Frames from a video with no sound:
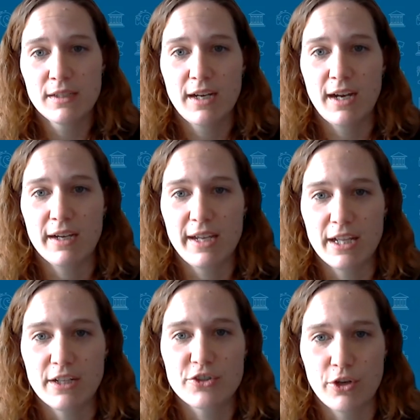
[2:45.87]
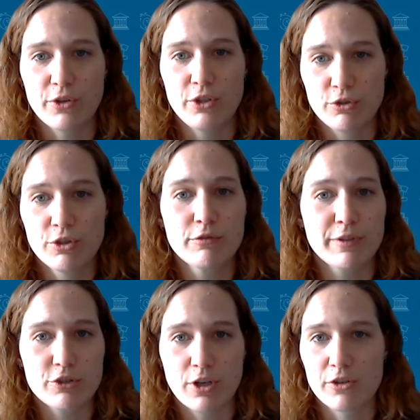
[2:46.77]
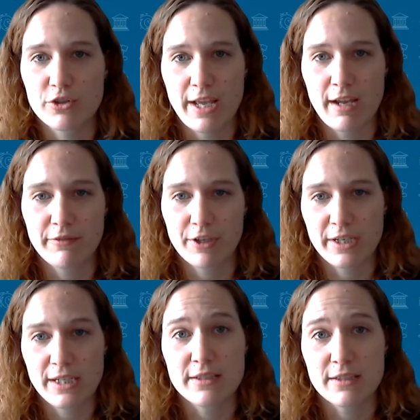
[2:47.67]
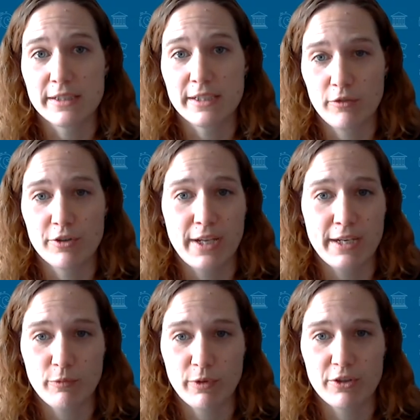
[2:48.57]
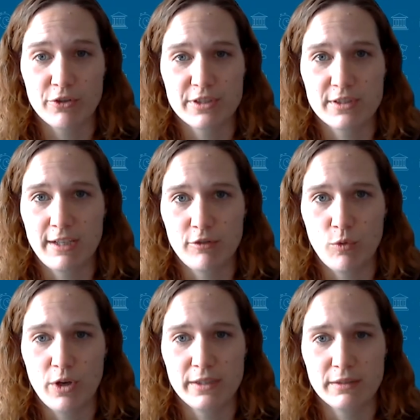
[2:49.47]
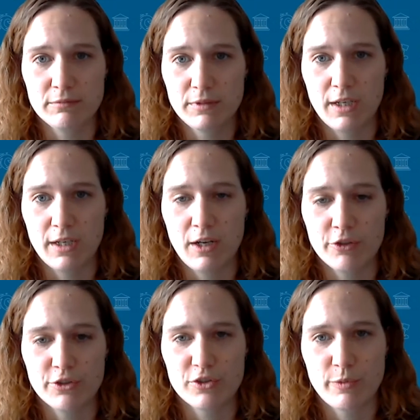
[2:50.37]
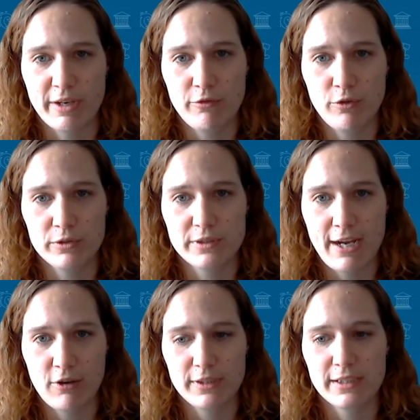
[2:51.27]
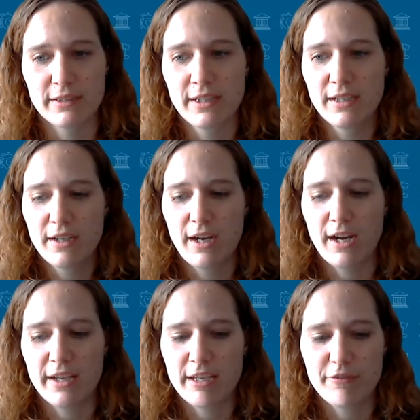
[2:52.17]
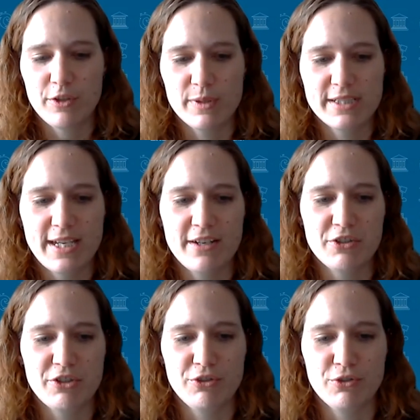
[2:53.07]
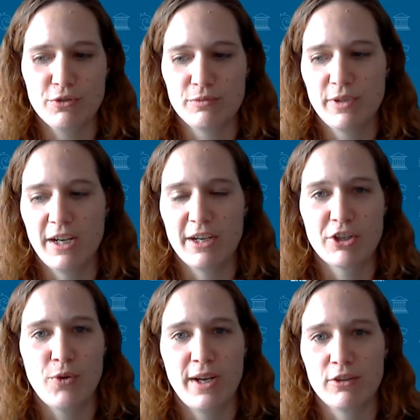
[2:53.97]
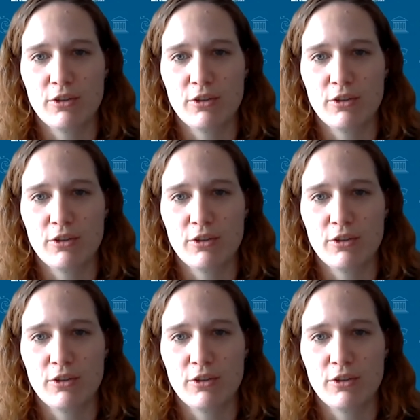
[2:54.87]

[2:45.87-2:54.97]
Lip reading: And so you could recharge that very easily overnight with your just level 1 120-volt outlet. If you intend to go on